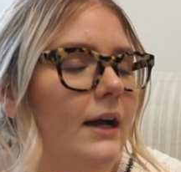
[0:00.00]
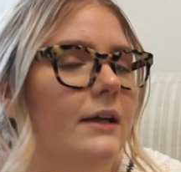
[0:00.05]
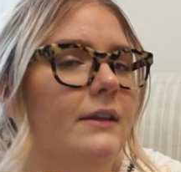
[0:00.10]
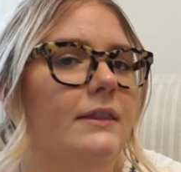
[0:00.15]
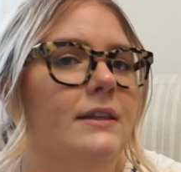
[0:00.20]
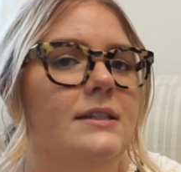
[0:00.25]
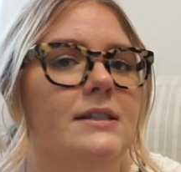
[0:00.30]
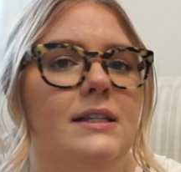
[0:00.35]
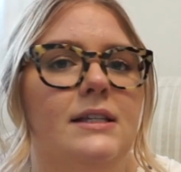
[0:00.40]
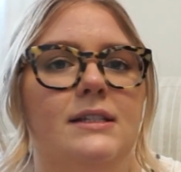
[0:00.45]

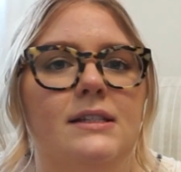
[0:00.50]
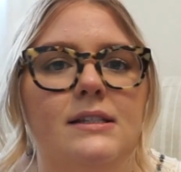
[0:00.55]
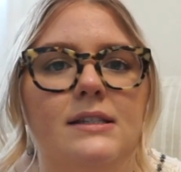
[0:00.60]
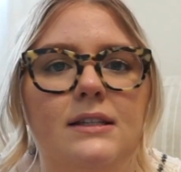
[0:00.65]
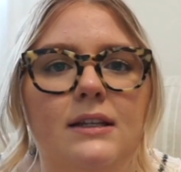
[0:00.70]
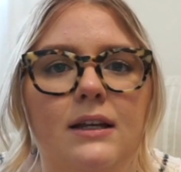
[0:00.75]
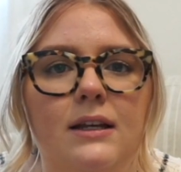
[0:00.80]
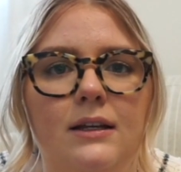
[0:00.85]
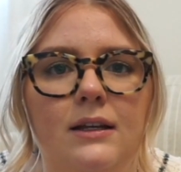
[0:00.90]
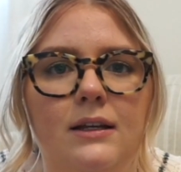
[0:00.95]
This is
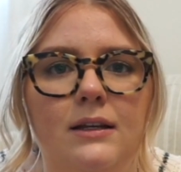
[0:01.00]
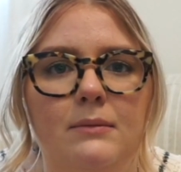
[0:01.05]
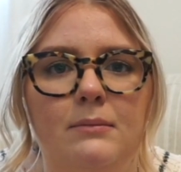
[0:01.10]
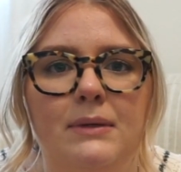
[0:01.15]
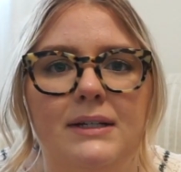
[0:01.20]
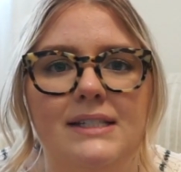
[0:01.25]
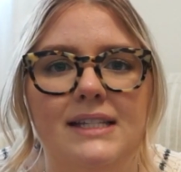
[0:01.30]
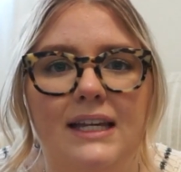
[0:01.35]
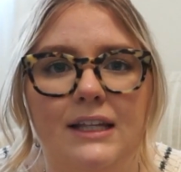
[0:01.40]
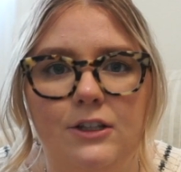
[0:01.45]
my
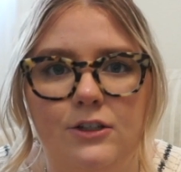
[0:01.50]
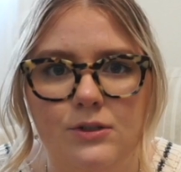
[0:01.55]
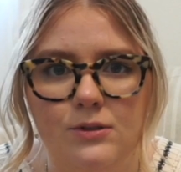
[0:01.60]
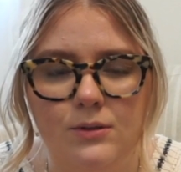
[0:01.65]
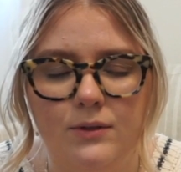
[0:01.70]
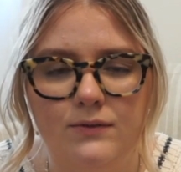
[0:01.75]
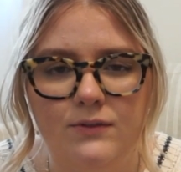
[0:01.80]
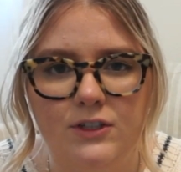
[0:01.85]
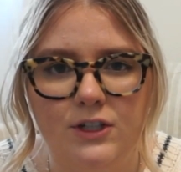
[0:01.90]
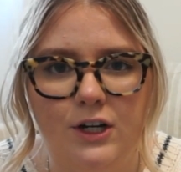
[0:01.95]
Taylor
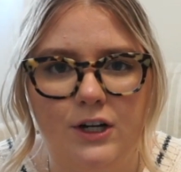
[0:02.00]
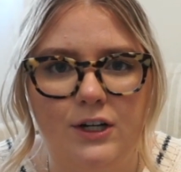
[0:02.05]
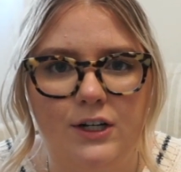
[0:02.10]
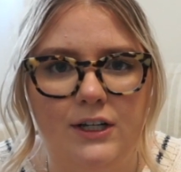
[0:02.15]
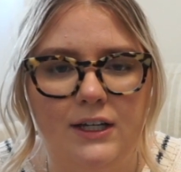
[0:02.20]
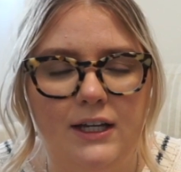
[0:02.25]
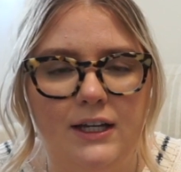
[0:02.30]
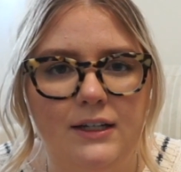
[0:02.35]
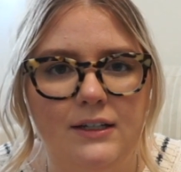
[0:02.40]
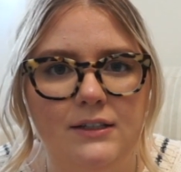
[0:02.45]
Swift
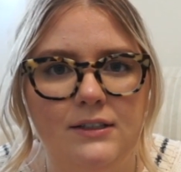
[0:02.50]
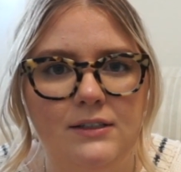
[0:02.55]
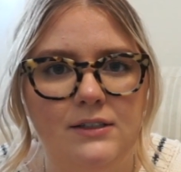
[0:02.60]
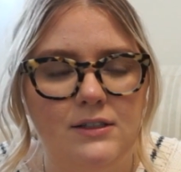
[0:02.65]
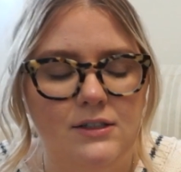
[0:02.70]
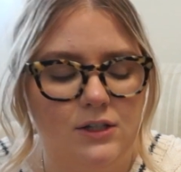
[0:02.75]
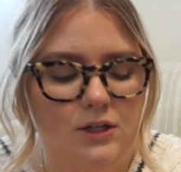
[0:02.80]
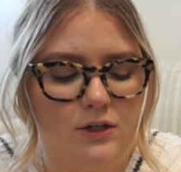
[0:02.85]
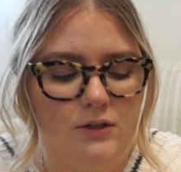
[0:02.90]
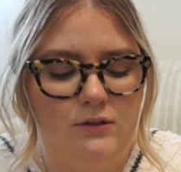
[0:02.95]
cardigan,
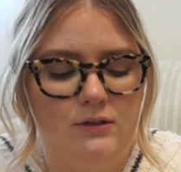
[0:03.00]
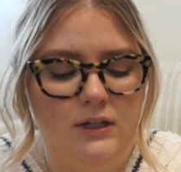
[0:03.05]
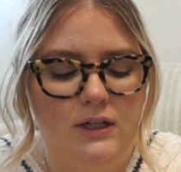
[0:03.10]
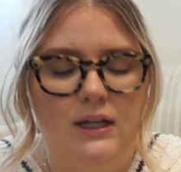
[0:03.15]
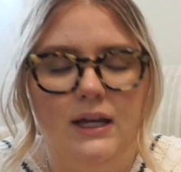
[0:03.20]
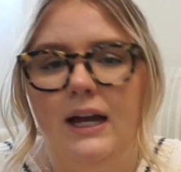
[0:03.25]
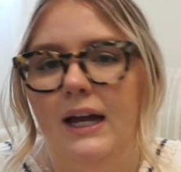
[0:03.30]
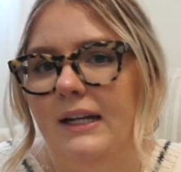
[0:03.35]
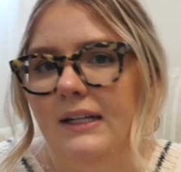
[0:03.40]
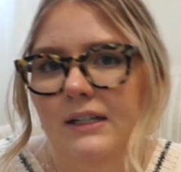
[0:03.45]
so
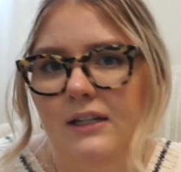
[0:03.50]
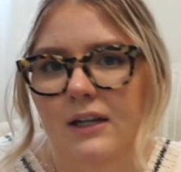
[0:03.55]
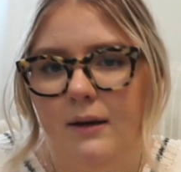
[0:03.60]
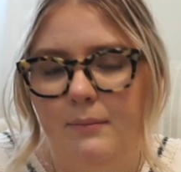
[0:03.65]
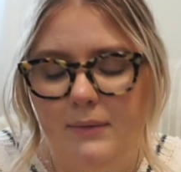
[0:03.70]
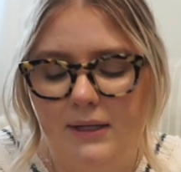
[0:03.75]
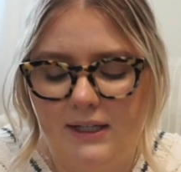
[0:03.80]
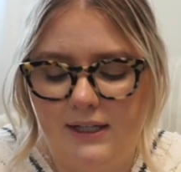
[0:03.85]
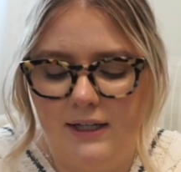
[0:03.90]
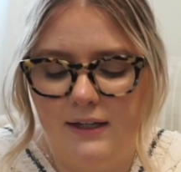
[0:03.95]
I did not
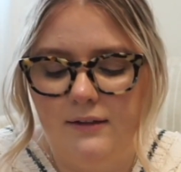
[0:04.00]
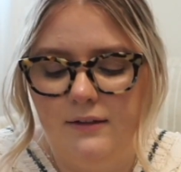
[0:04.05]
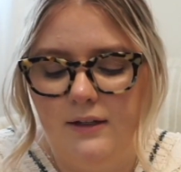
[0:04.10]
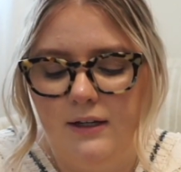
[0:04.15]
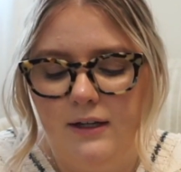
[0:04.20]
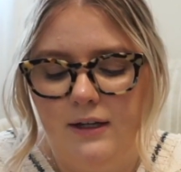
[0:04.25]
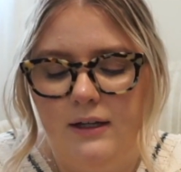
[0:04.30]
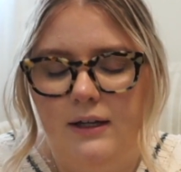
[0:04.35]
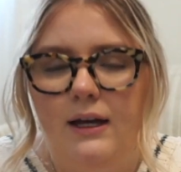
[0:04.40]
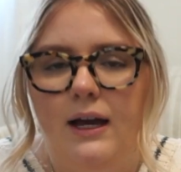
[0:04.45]
make it.
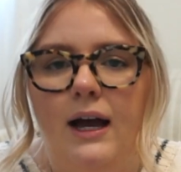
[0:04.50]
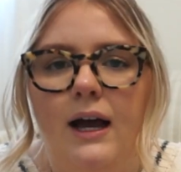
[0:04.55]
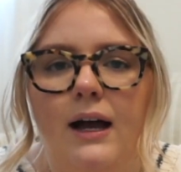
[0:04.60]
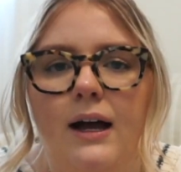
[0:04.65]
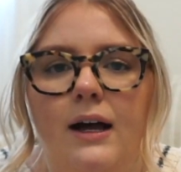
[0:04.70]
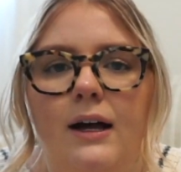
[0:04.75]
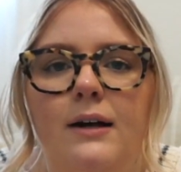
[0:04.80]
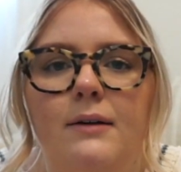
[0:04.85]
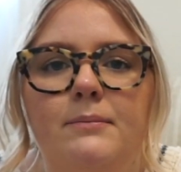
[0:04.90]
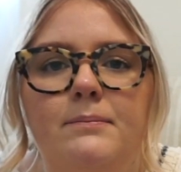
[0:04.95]

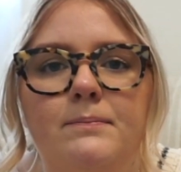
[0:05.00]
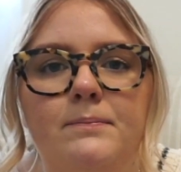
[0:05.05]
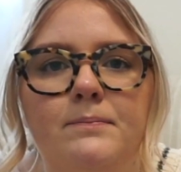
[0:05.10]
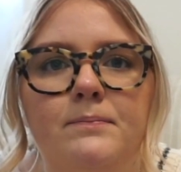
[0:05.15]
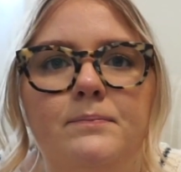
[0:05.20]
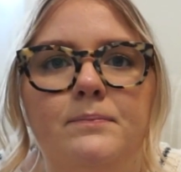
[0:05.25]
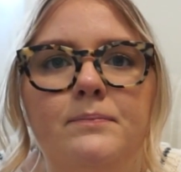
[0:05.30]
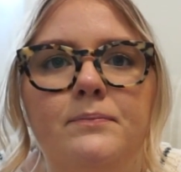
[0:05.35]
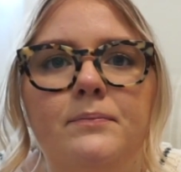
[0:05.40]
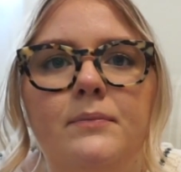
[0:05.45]

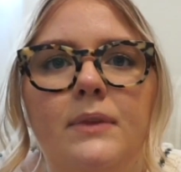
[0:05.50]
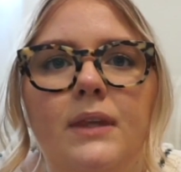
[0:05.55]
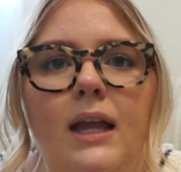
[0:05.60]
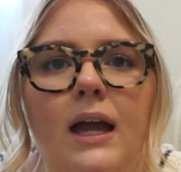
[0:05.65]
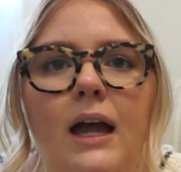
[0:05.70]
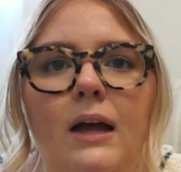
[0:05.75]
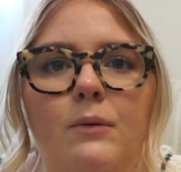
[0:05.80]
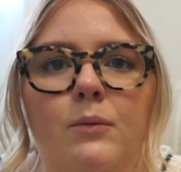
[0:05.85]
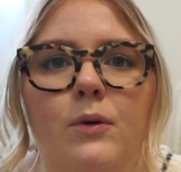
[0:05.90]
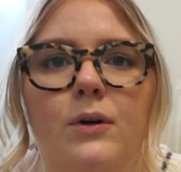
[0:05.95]

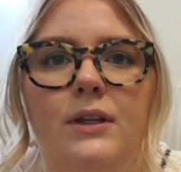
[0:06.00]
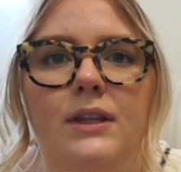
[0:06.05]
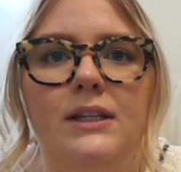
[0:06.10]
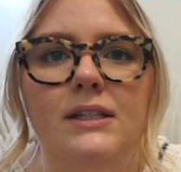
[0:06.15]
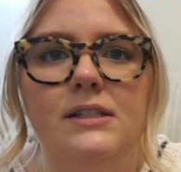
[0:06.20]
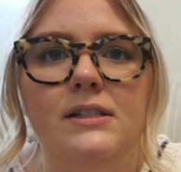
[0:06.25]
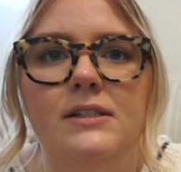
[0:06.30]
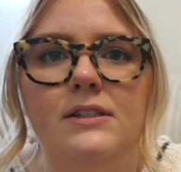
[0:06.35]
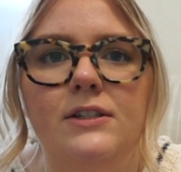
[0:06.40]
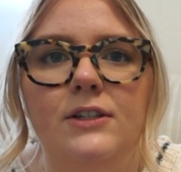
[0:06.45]
I wore
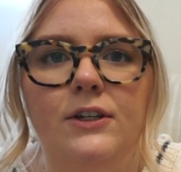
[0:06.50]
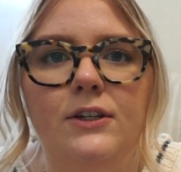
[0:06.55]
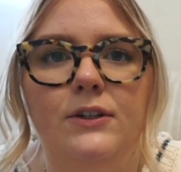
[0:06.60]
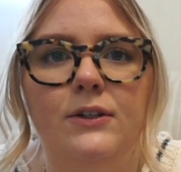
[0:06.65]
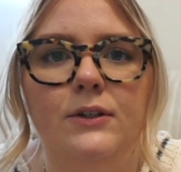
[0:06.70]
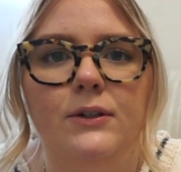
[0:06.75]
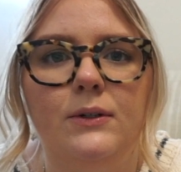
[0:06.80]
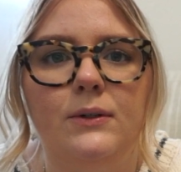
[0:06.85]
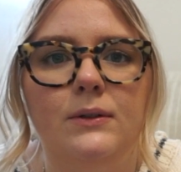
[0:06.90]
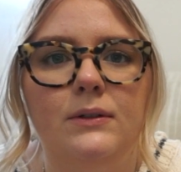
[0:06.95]
this
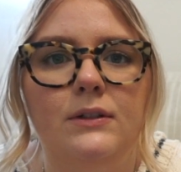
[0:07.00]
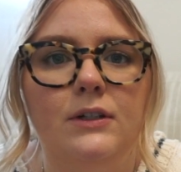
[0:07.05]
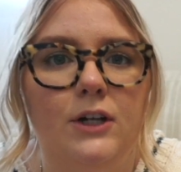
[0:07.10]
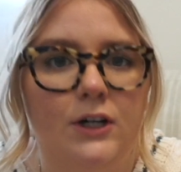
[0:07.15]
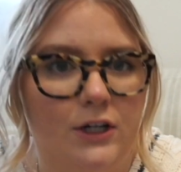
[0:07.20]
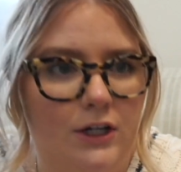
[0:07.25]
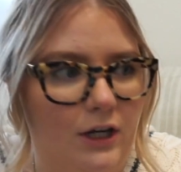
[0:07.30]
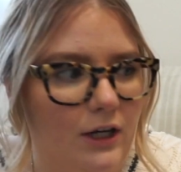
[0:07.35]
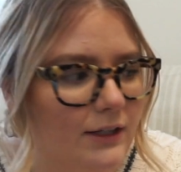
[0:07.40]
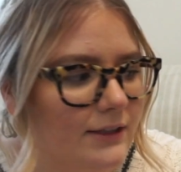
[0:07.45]
to her
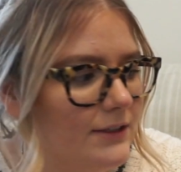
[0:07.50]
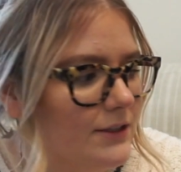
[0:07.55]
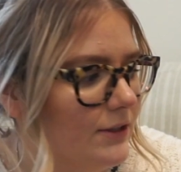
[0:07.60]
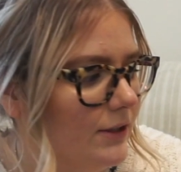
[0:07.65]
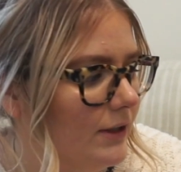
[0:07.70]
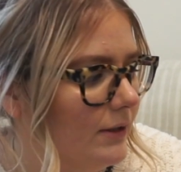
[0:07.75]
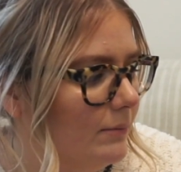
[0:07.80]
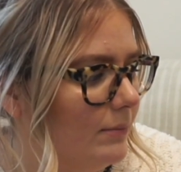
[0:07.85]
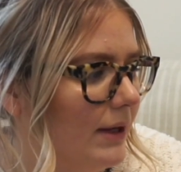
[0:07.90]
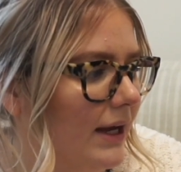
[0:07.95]

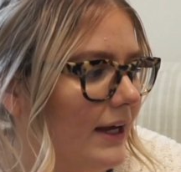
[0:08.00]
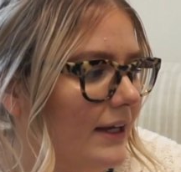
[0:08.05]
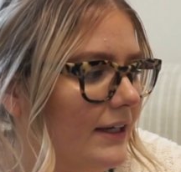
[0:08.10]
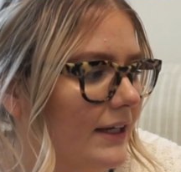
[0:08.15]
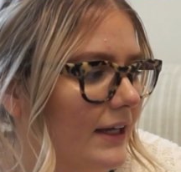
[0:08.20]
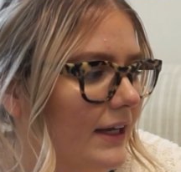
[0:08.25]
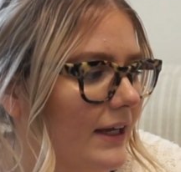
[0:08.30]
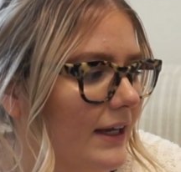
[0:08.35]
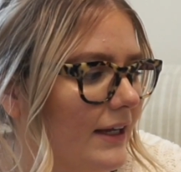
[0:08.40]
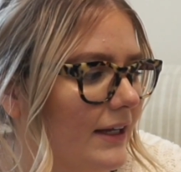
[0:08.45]
concert back
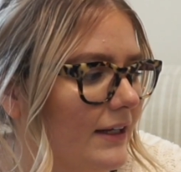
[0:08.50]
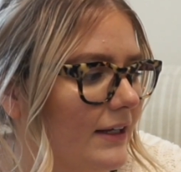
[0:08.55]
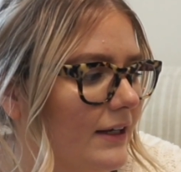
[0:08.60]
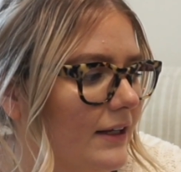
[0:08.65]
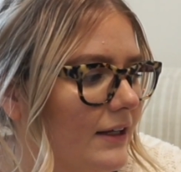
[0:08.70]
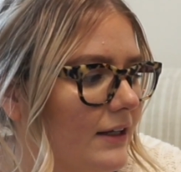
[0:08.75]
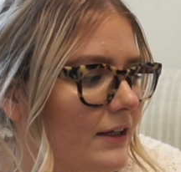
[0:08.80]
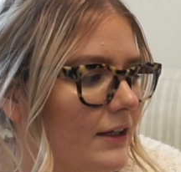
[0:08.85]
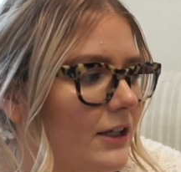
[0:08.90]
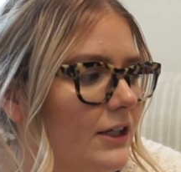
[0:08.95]
in
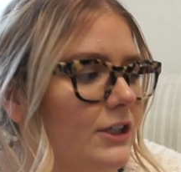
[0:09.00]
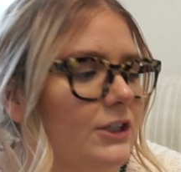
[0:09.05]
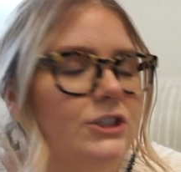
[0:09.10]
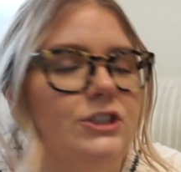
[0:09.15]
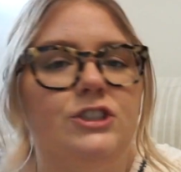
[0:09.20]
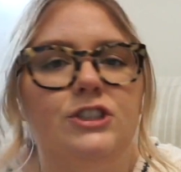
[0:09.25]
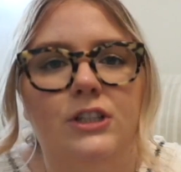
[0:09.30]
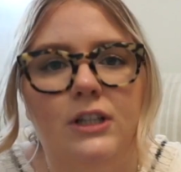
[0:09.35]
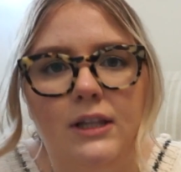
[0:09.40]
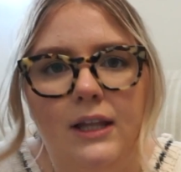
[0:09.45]

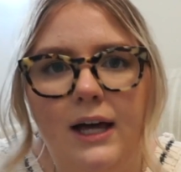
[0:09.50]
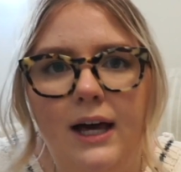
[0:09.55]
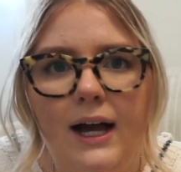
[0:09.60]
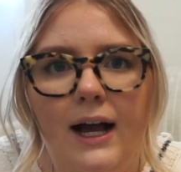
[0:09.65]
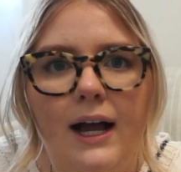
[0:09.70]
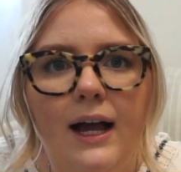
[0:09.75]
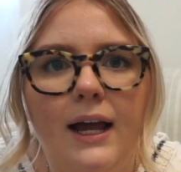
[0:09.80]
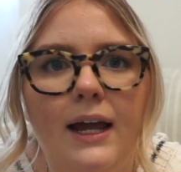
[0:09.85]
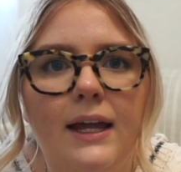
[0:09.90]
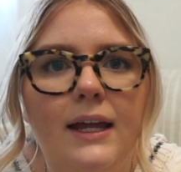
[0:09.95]

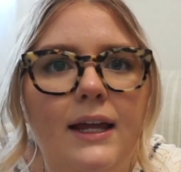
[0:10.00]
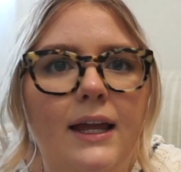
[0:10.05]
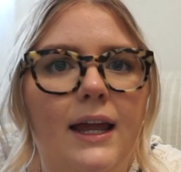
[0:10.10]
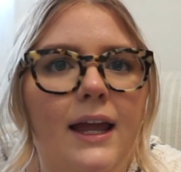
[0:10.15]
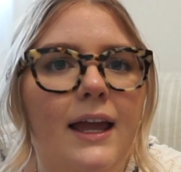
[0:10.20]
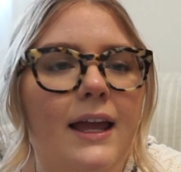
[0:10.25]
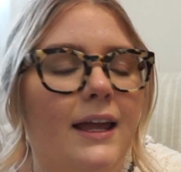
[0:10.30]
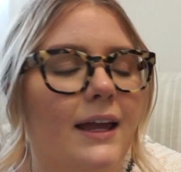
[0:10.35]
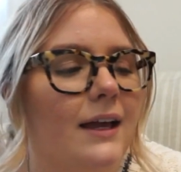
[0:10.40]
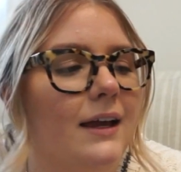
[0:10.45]
July,
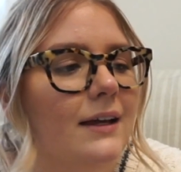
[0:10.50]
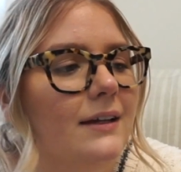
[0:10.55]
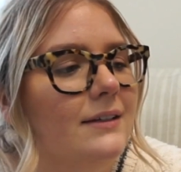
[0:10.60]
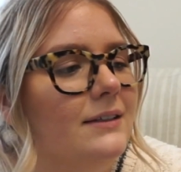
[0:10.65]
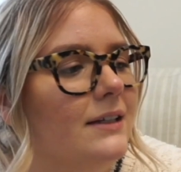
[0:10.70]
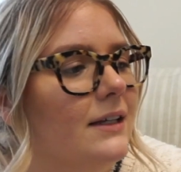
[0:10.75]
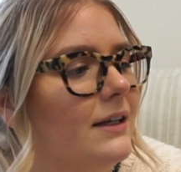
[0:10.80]
and